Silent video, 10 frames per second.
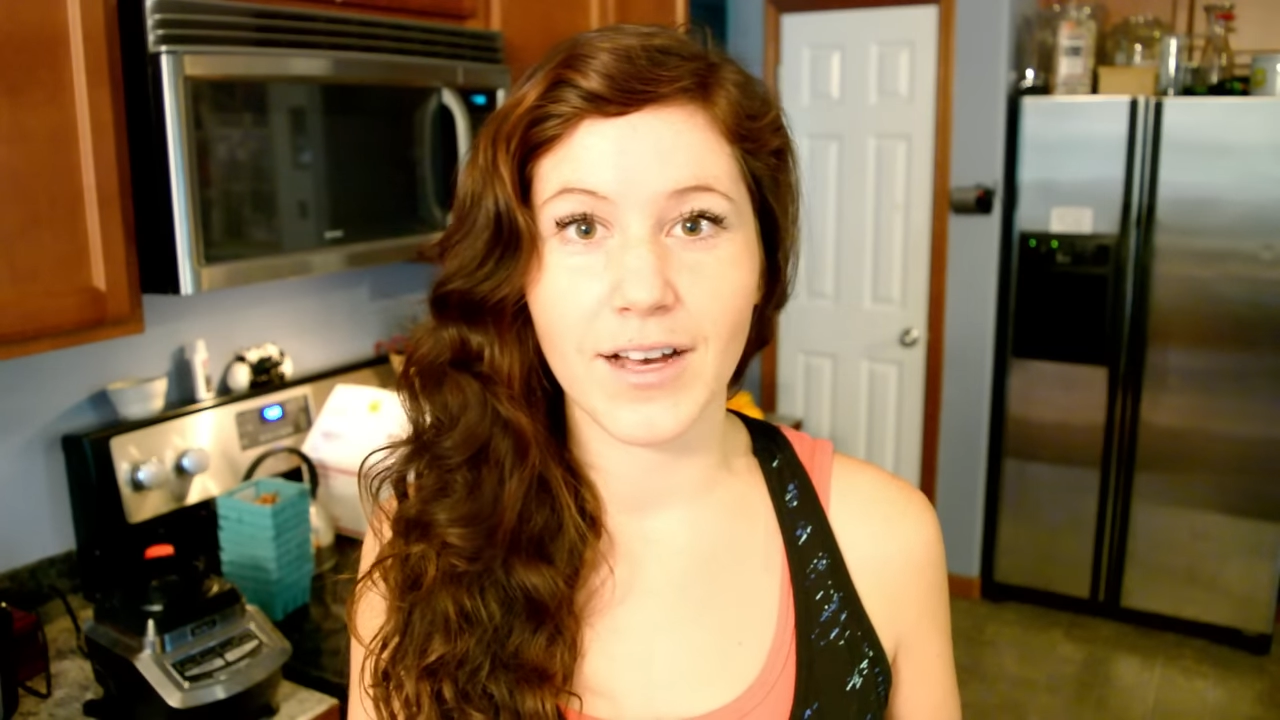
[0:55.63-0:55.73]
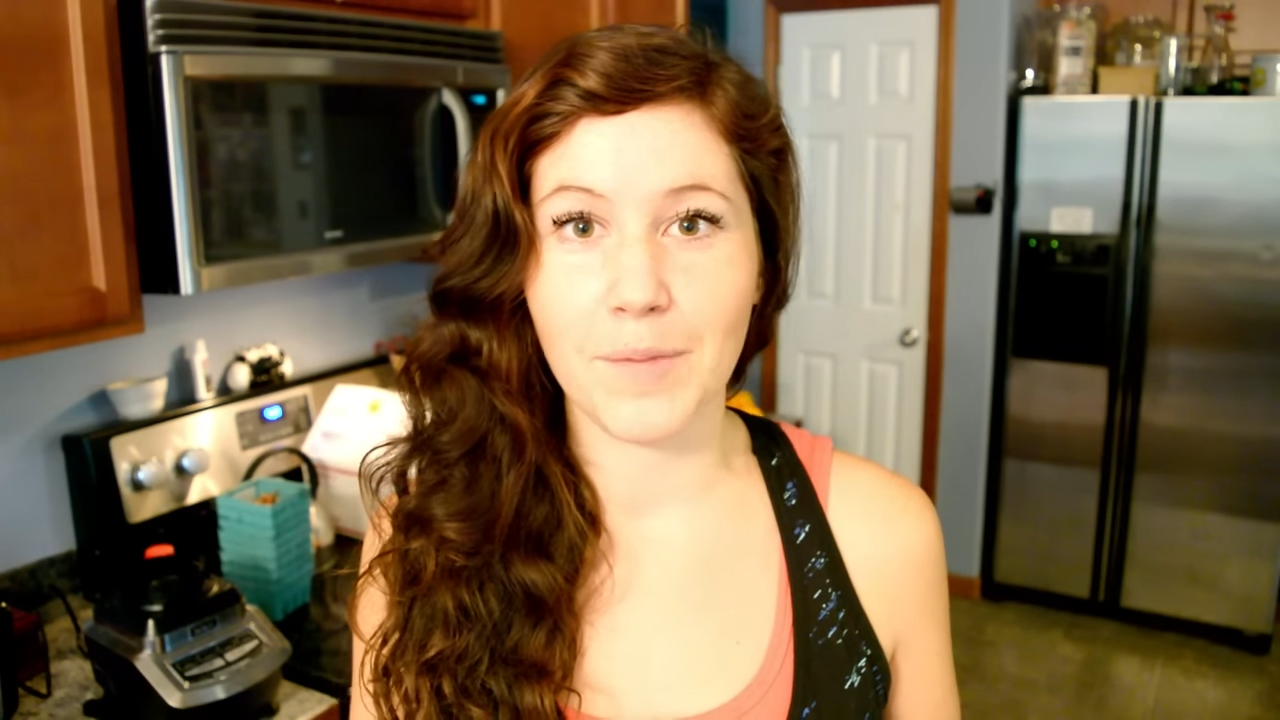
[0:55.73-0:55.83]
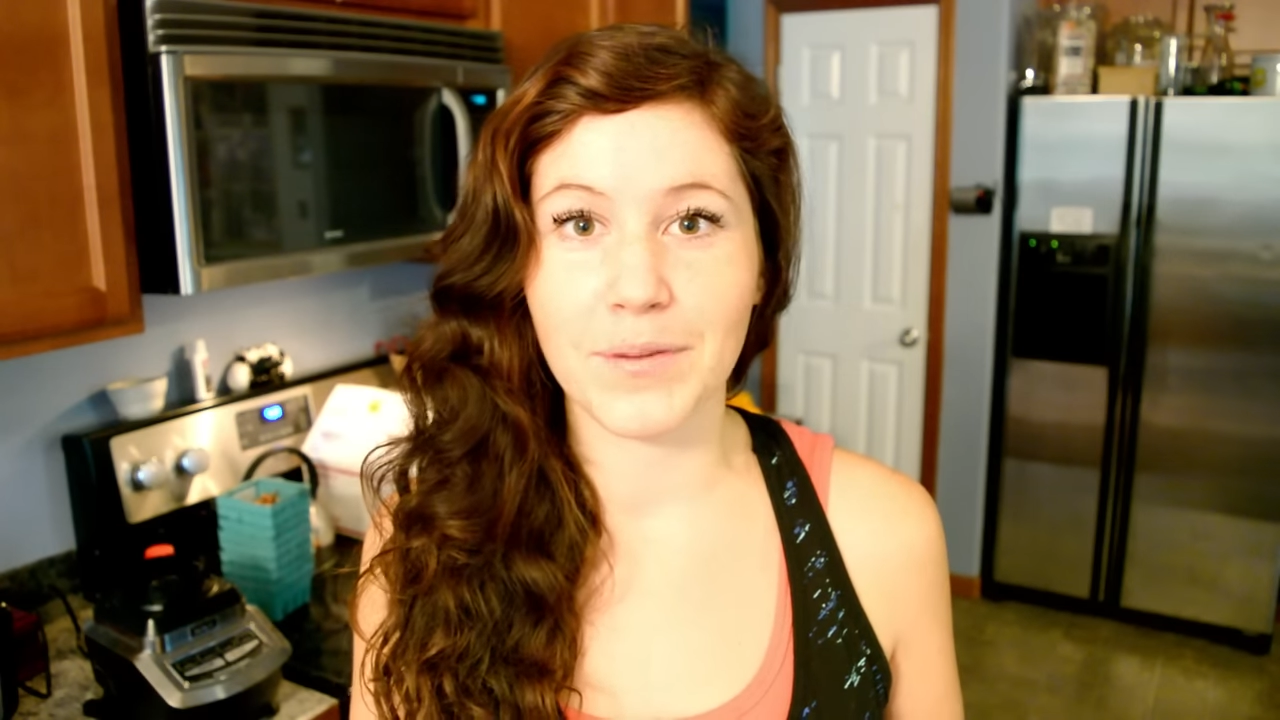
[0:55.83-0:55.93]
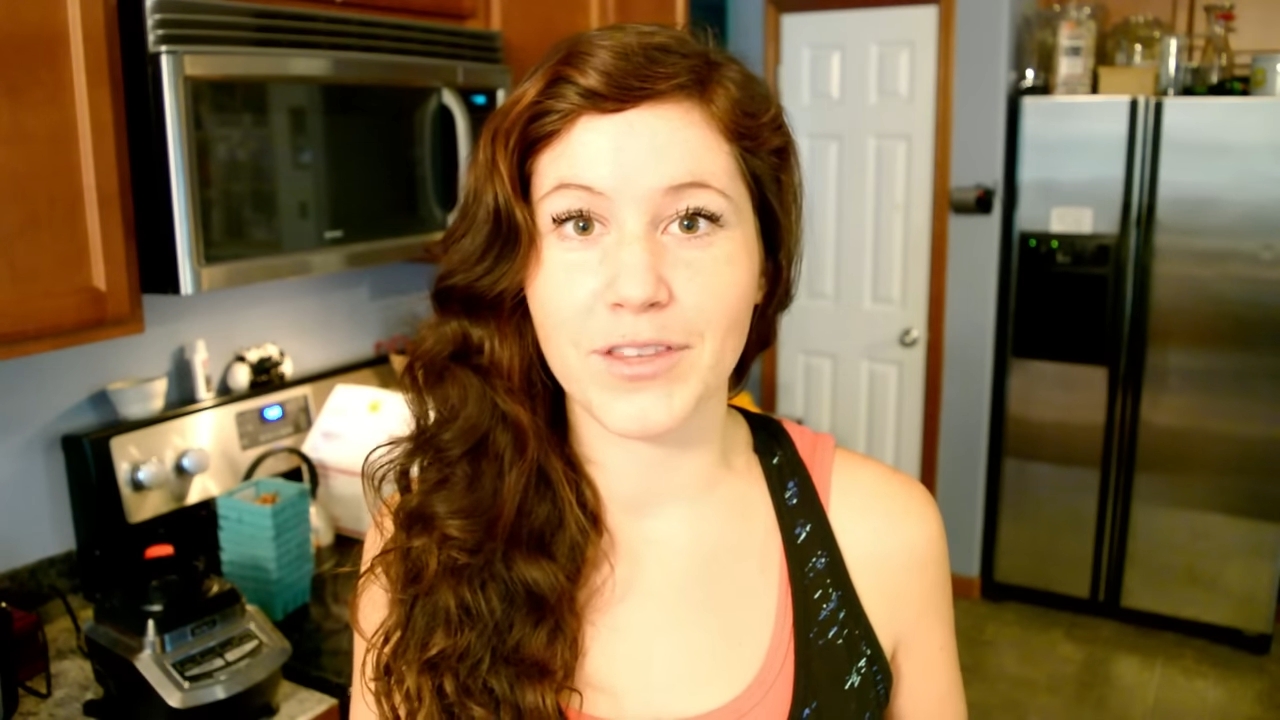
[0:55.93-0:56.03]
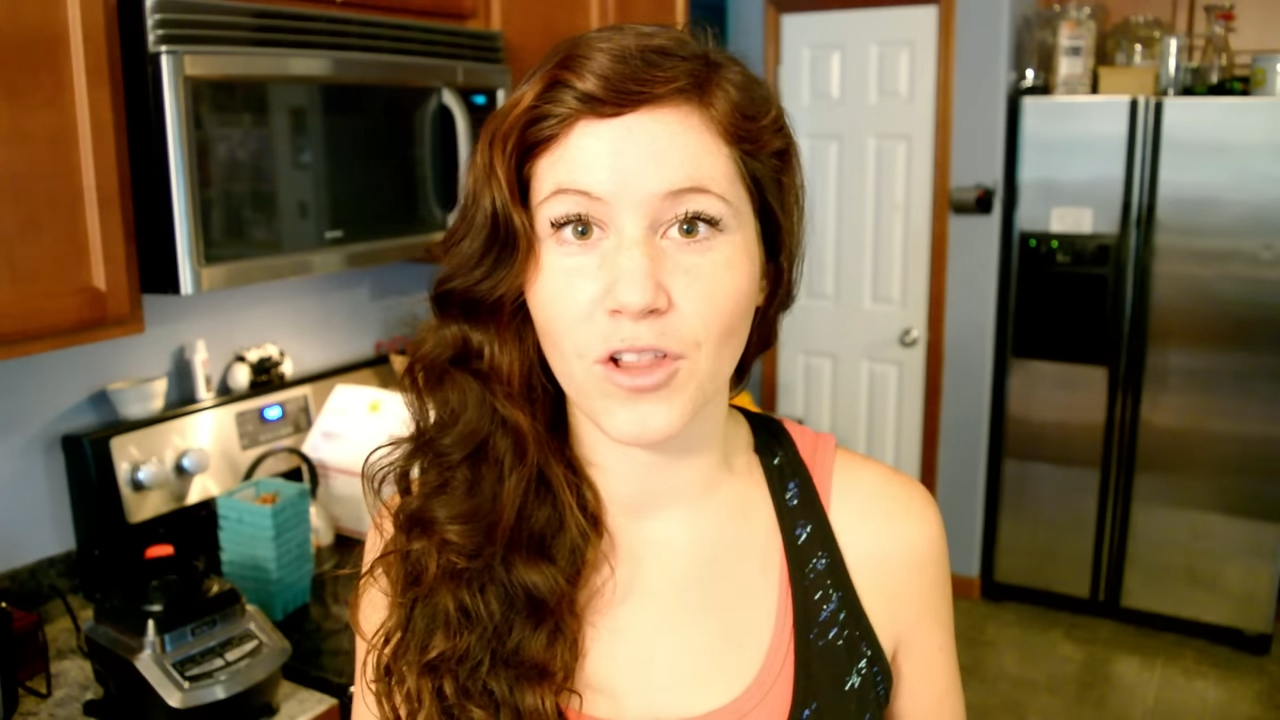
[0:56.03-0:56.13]

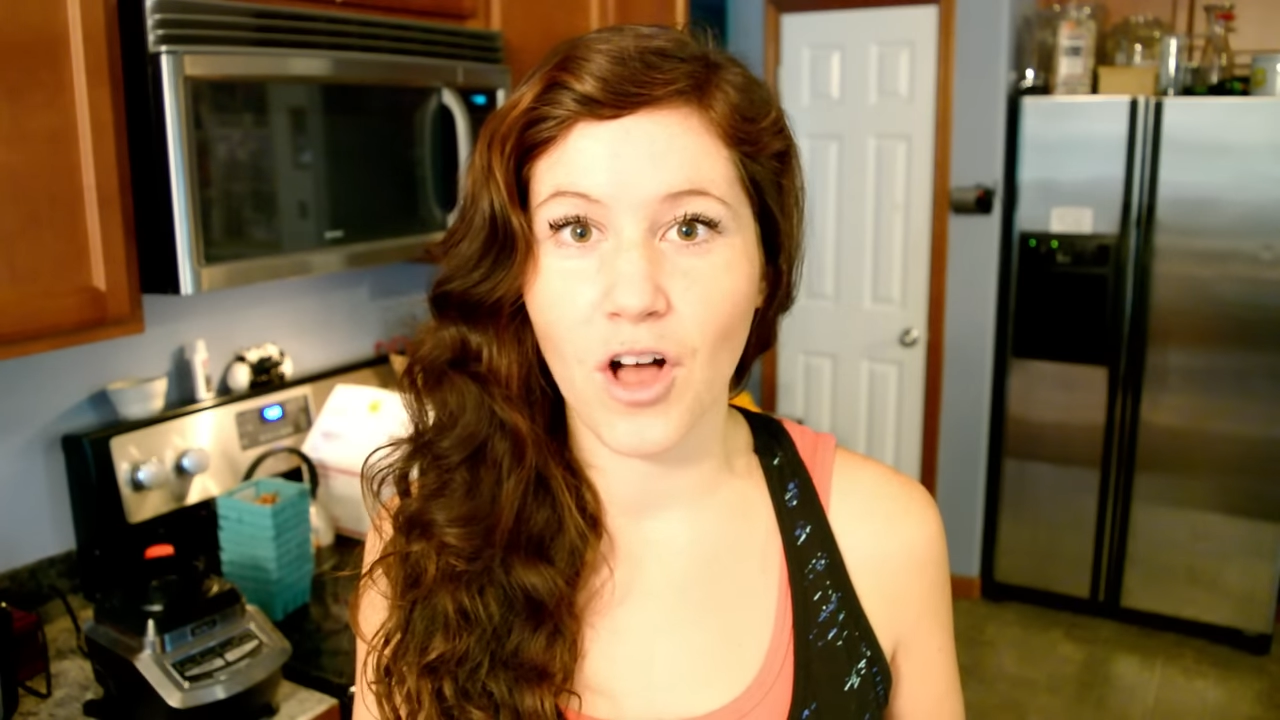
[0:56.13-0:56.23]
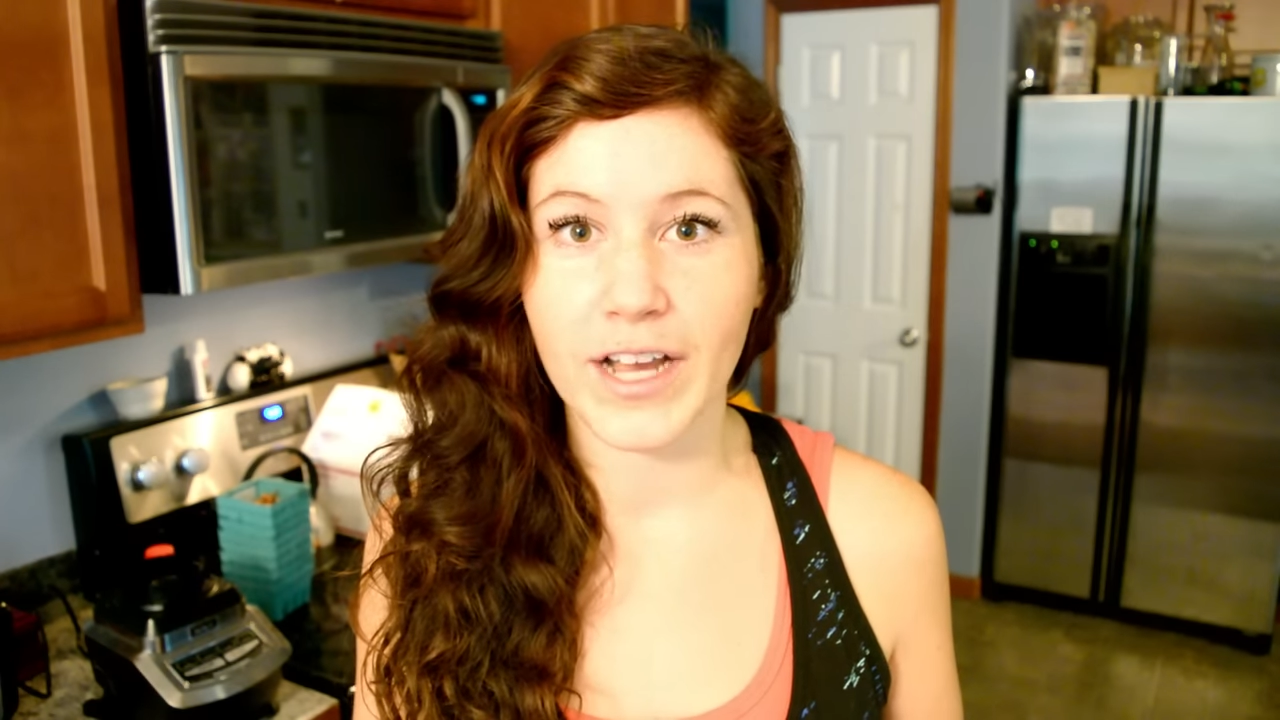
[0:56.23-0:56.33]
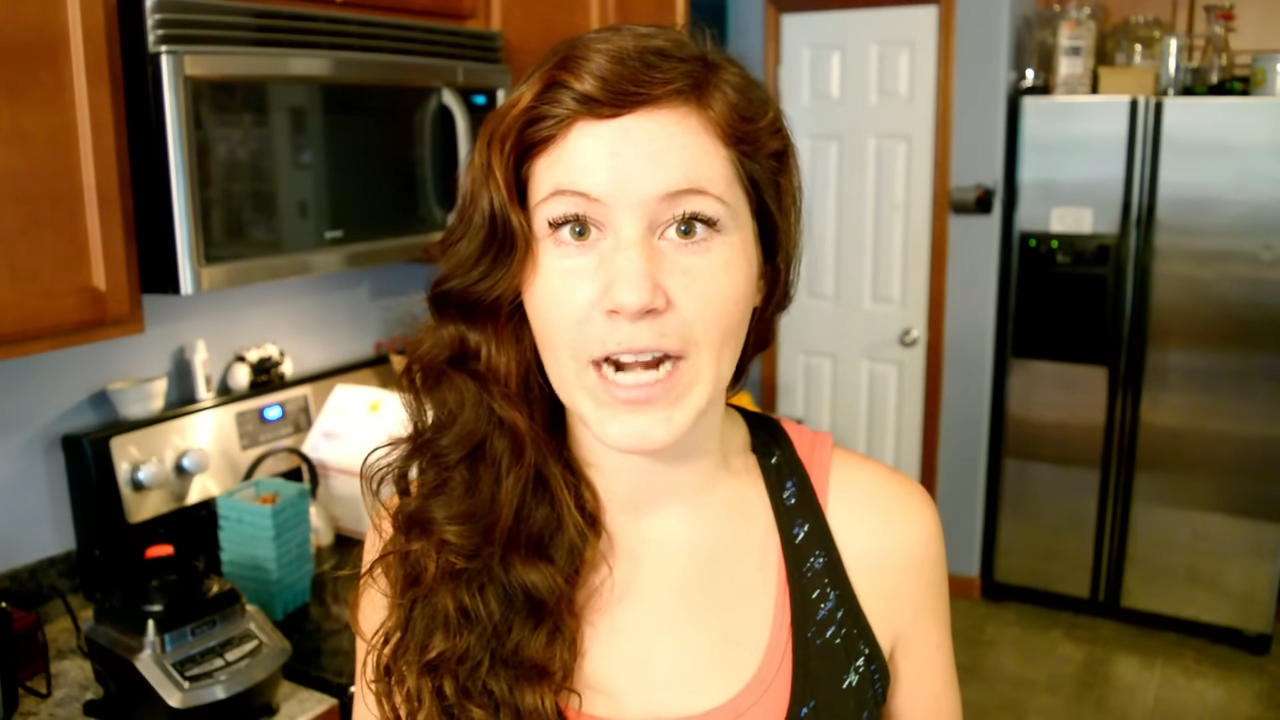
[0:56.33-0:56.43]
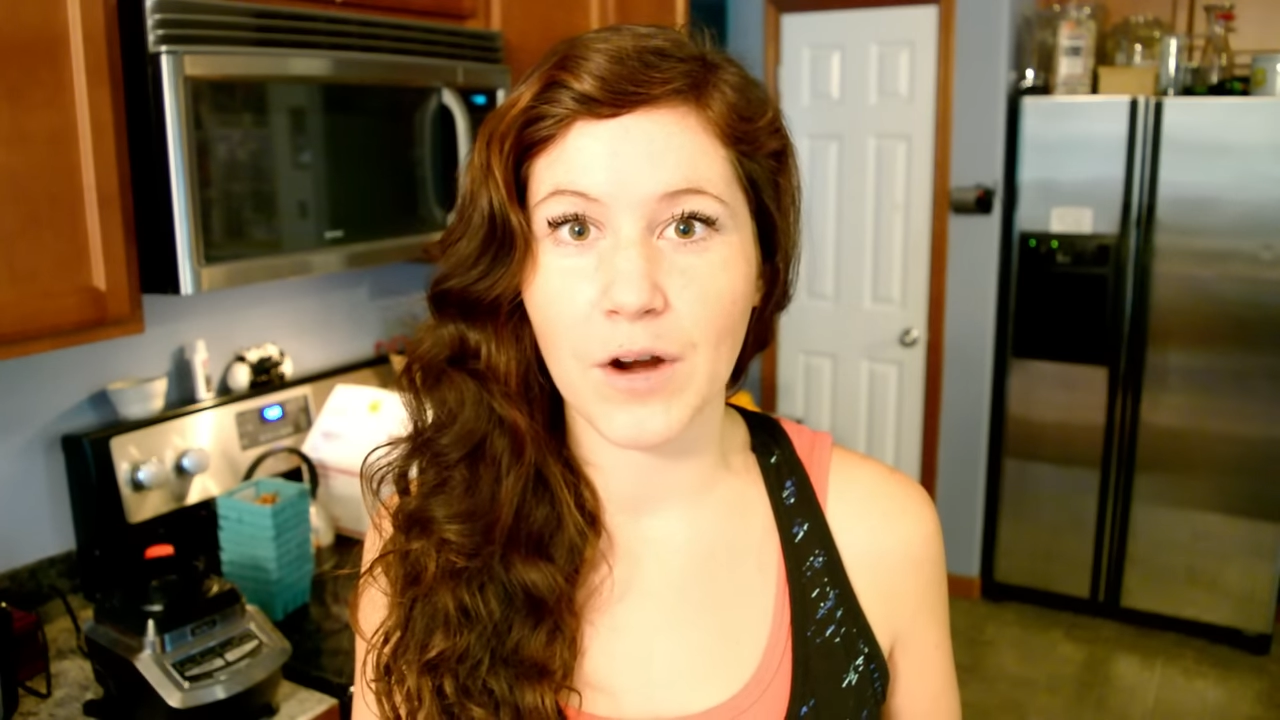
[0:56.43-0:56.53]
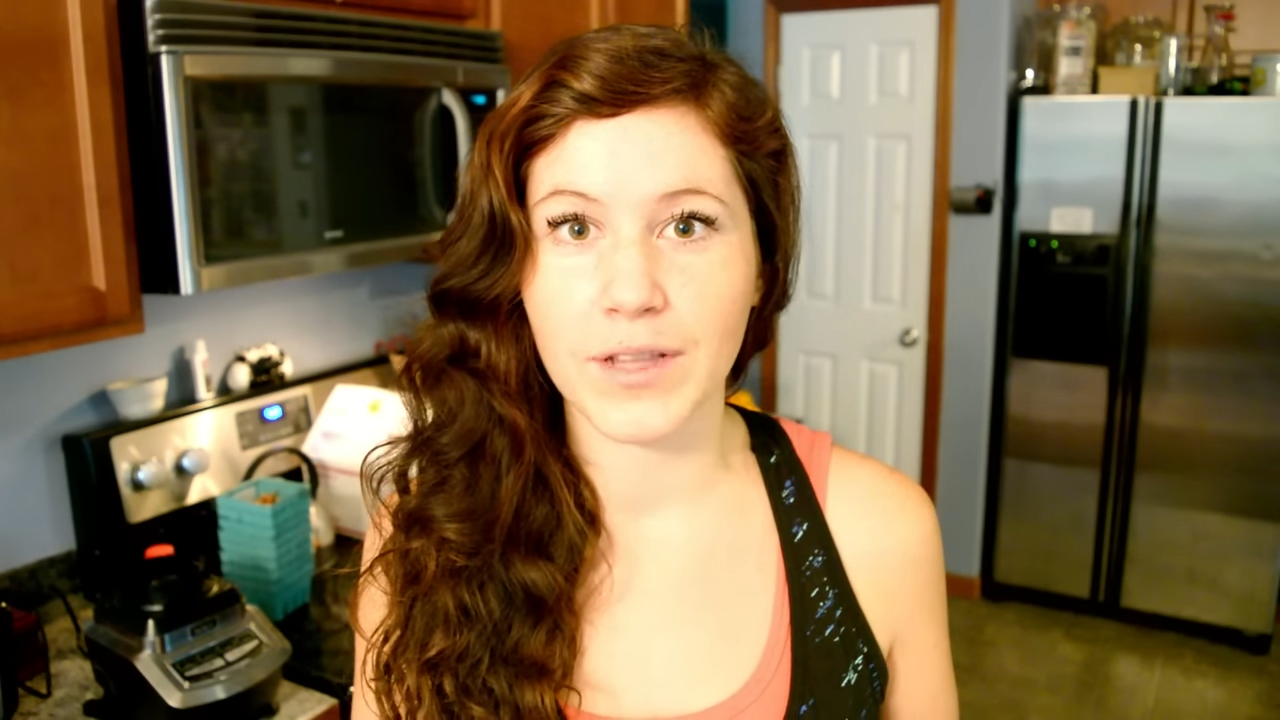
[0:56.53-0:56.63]
up at the
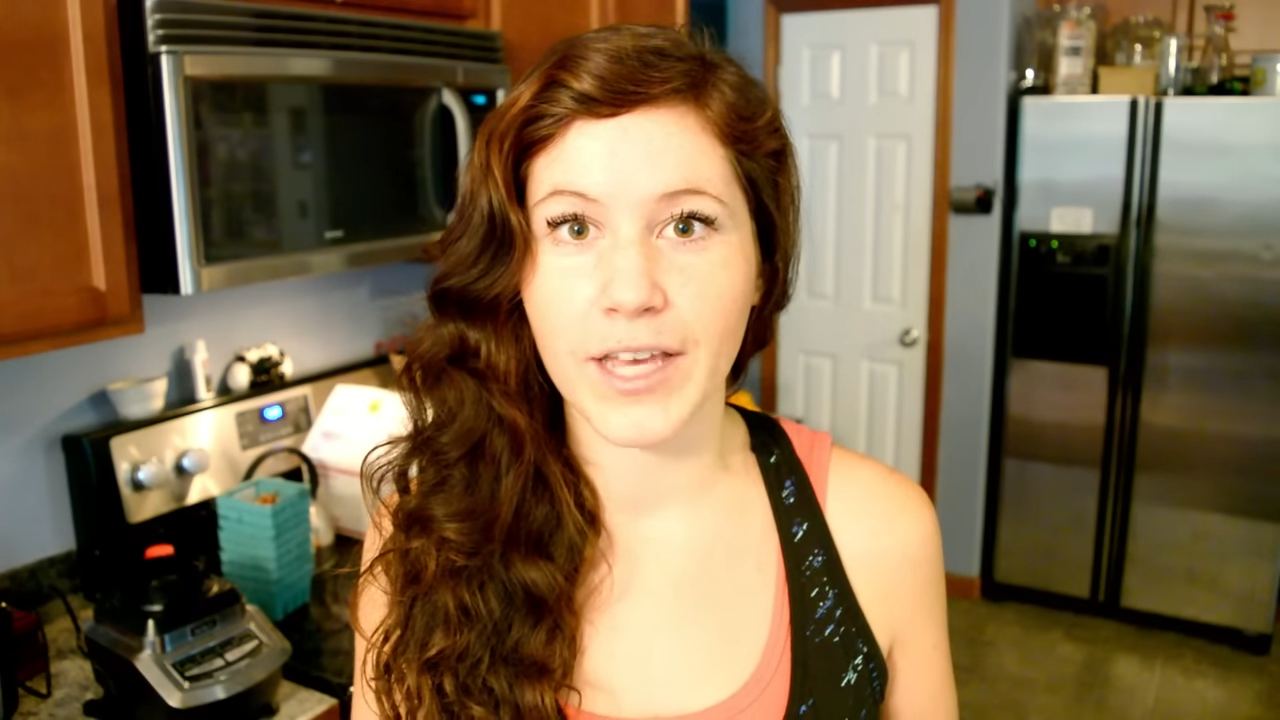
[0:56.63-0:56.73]
clock an hour